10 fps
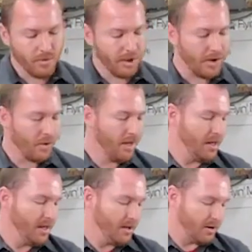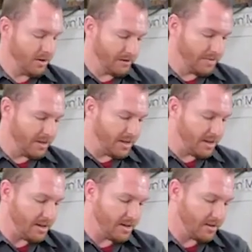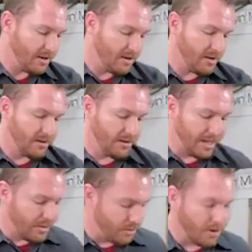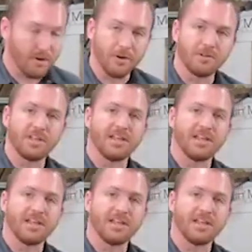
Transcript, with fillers: Now, all of the later cars,